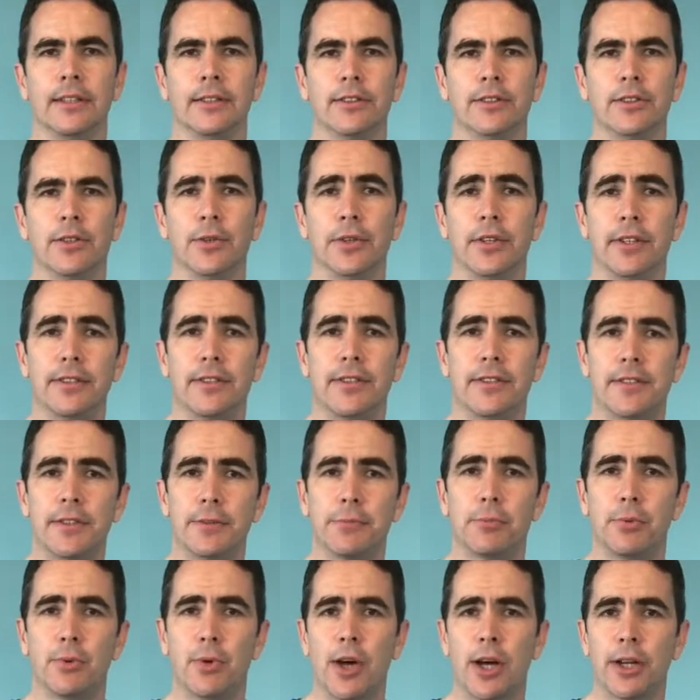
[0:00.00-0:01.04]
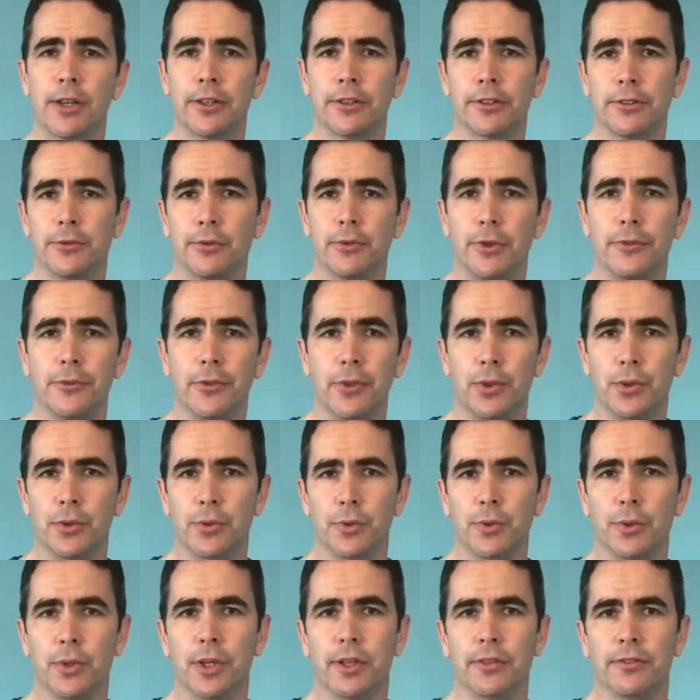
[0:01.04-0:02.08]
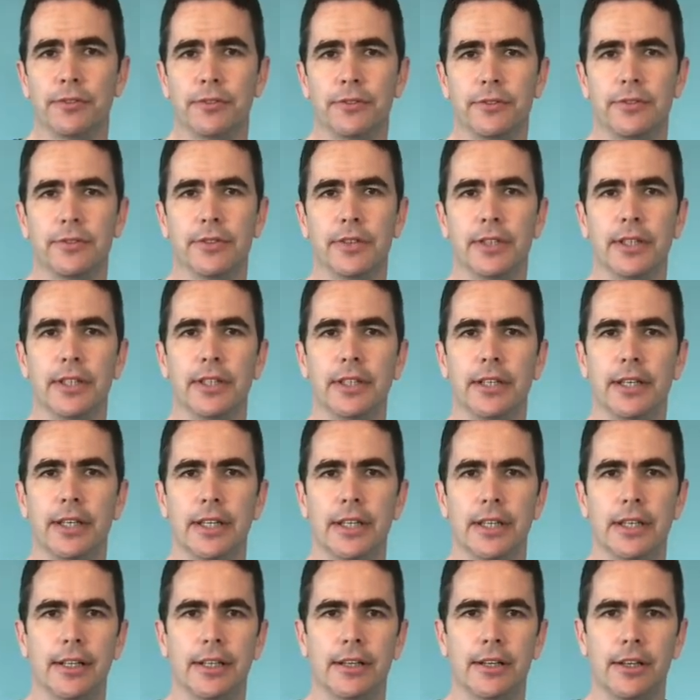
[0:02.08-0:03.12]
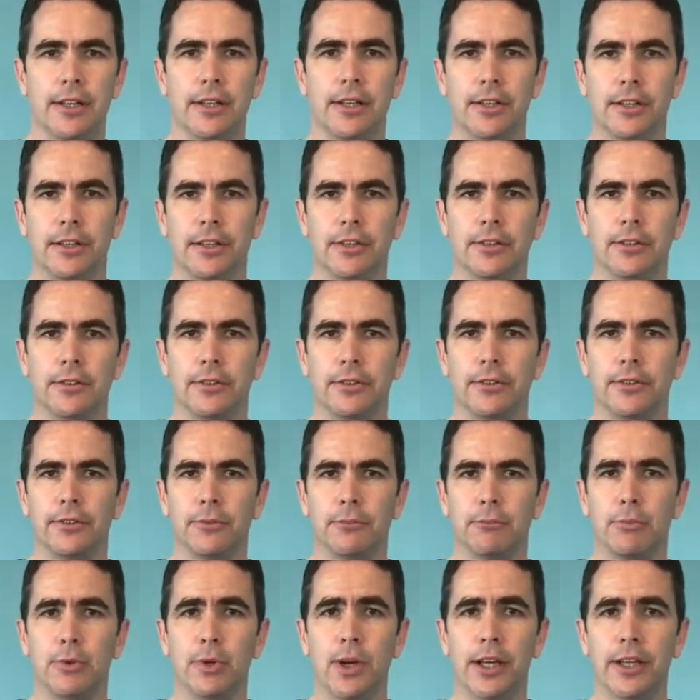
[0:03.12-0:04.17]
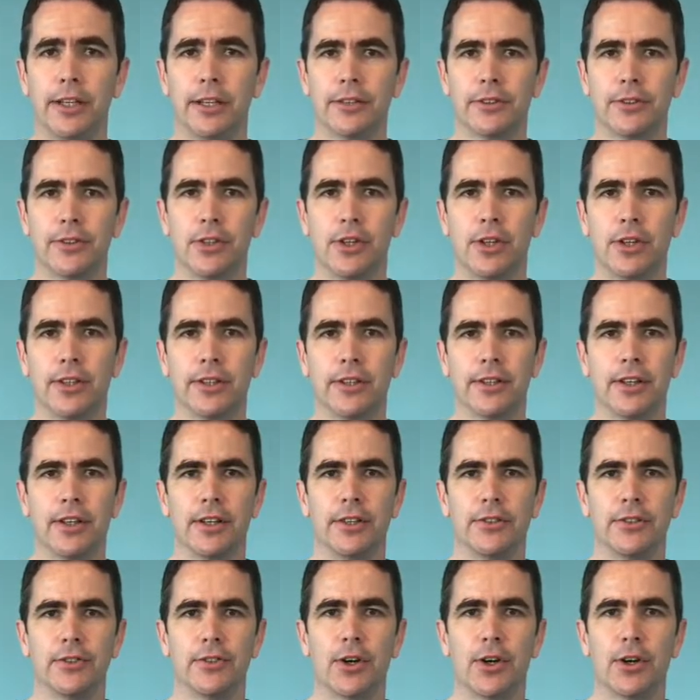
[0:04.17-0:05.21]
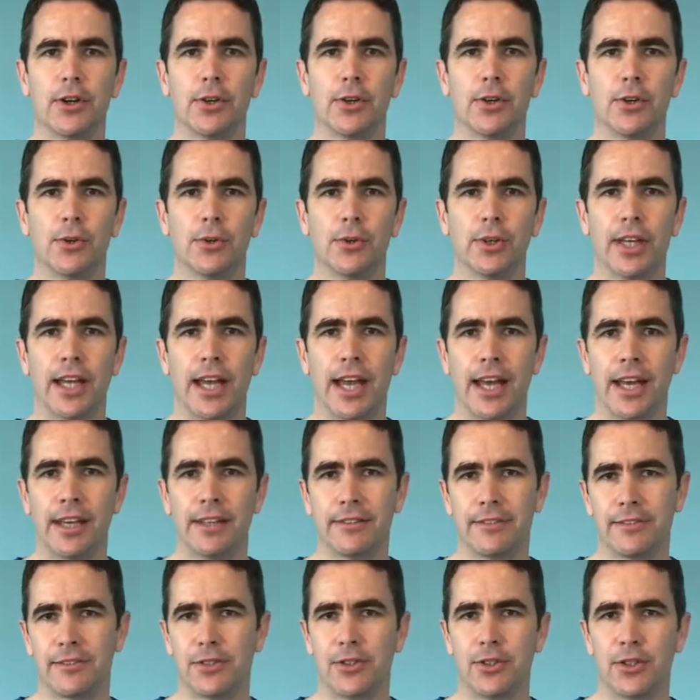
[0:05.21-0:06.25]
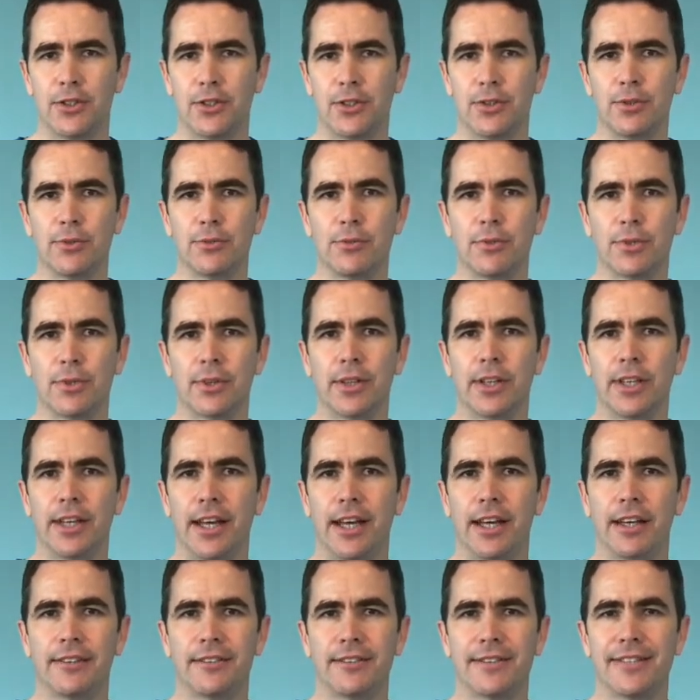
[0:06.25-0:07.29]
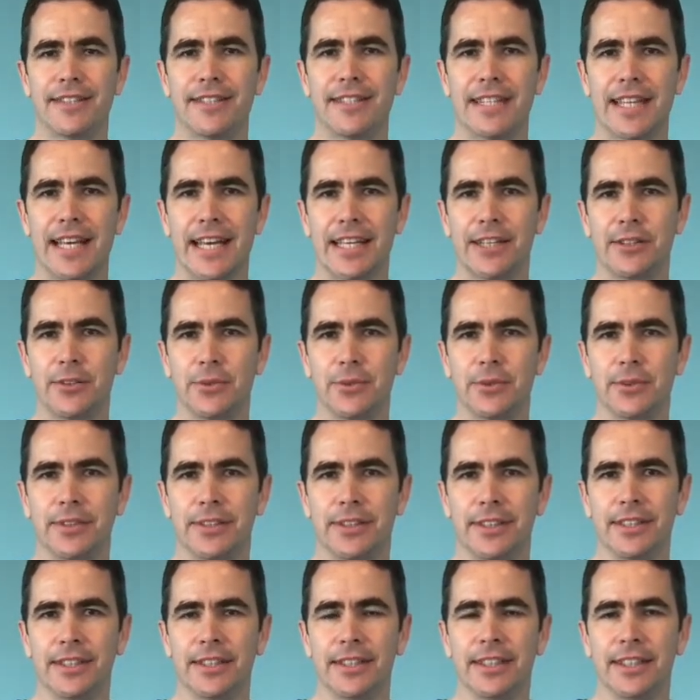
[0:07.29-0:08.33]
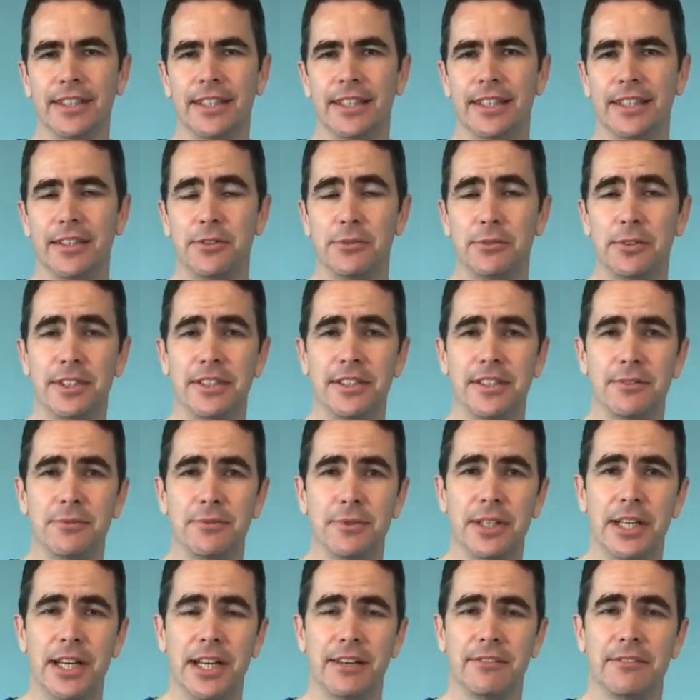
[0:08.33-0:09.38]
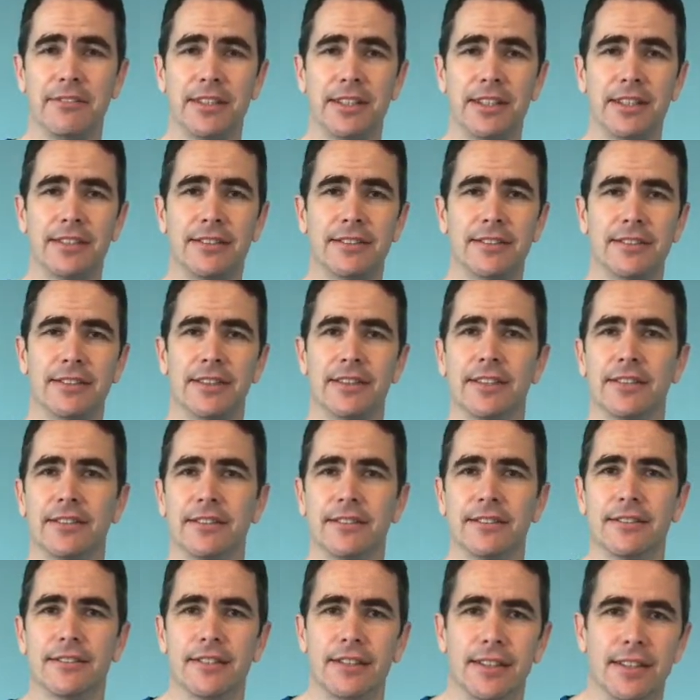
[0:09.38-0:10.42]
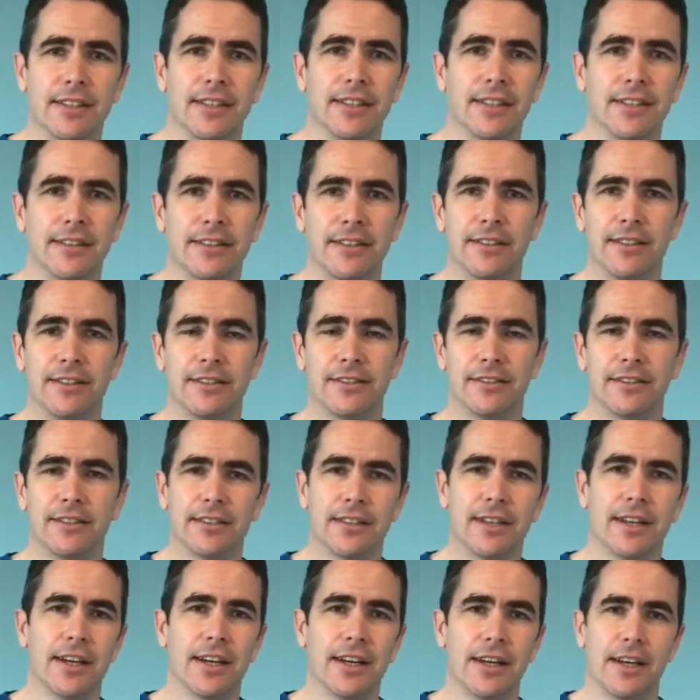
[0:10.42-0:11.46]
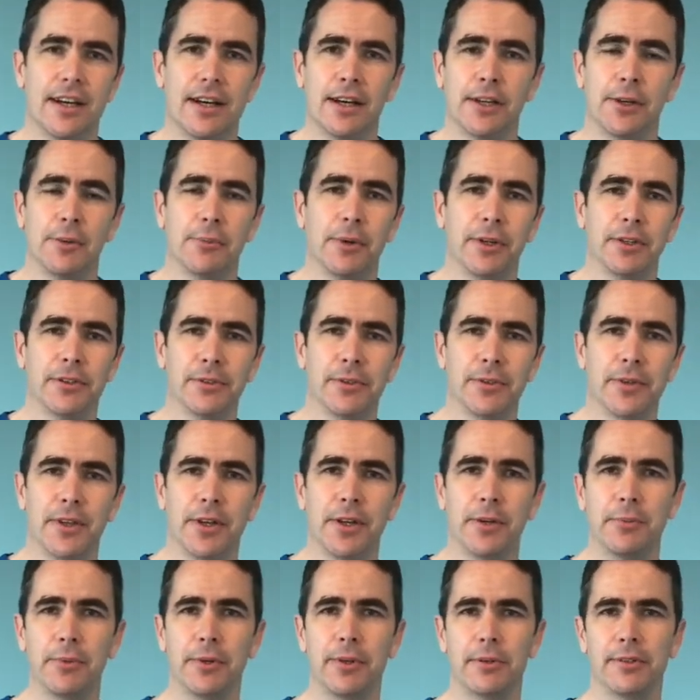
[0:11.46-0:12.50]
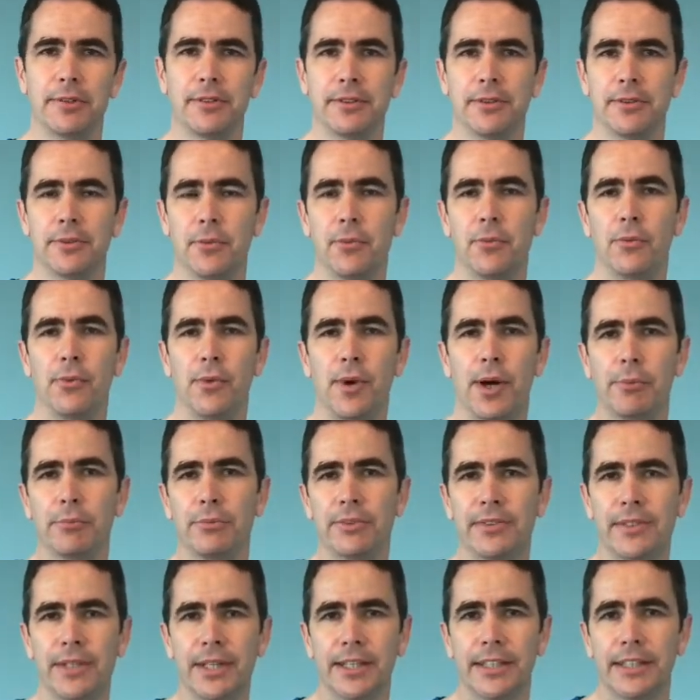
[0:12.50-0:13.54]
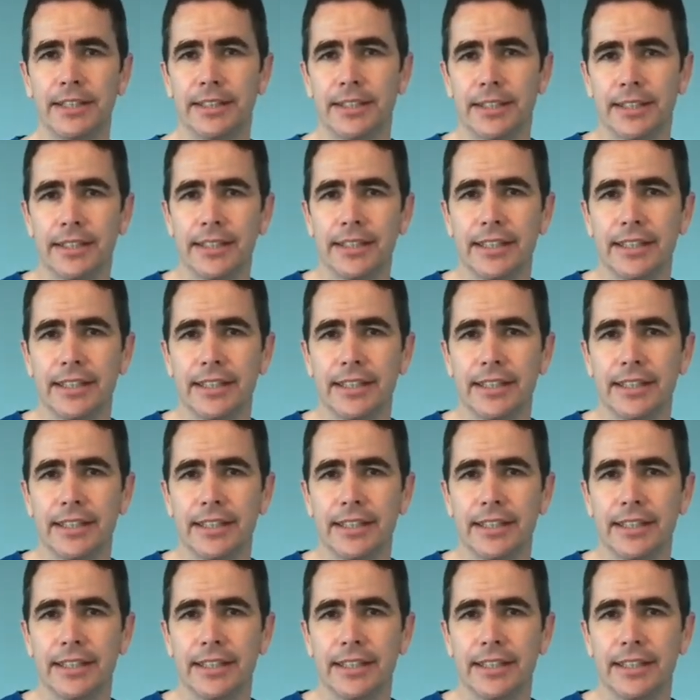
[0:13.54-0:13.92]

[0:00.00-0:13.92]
So this is a product review of a product called a Darco cast shoe or a cast sandal. The reason we have this on this occupational therapy website